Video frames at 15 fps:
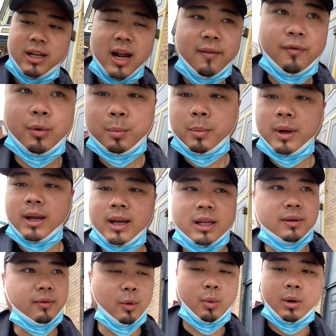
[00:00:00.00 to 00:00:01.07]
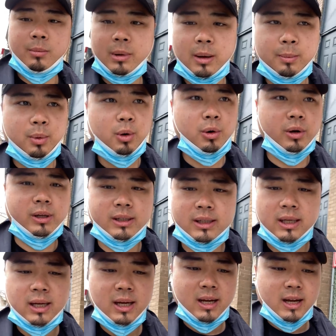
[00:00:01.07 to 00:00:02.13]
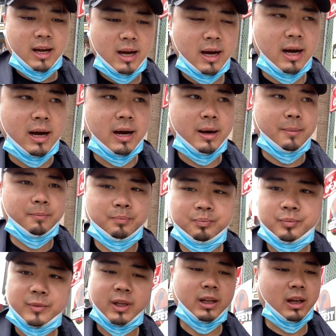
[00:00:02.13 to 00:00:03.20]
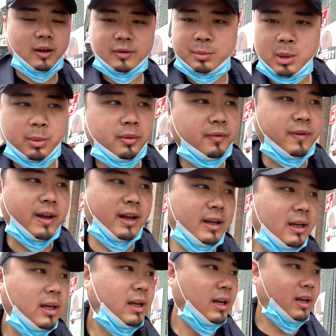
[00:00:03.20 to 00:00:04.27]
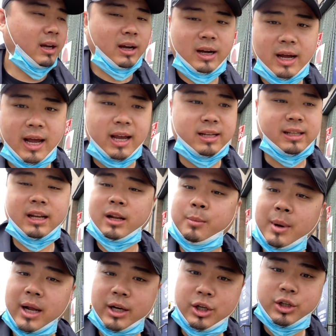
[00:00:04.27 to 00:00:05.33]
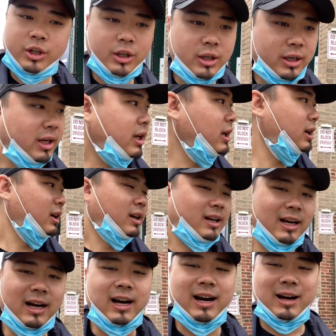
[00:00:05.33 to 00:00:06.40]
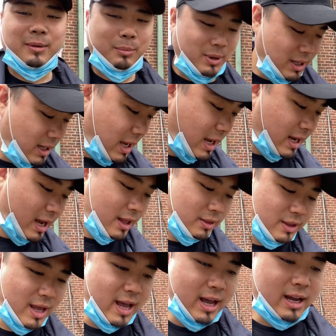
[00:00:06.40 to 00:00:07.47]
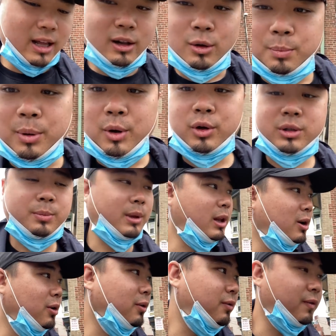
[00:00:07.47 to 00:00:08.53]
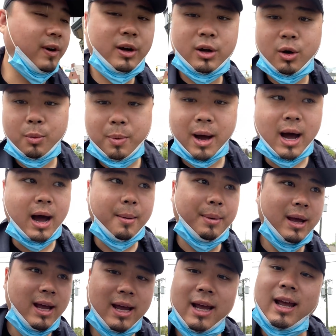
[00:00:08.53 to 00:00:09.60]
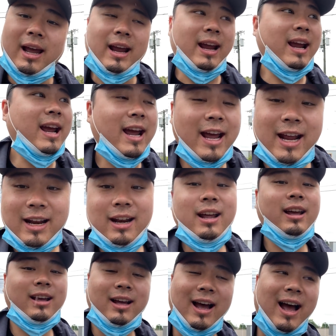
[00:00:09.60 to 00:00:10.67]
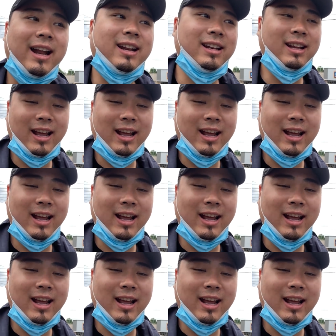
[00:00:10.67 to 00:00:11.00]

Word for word: not for me, it's for one of my boys. Um, he loves Boba Fett, uh, as anybody should. Uh, but yeah, I got that. I got a little Post Malone Funko Pop. And I,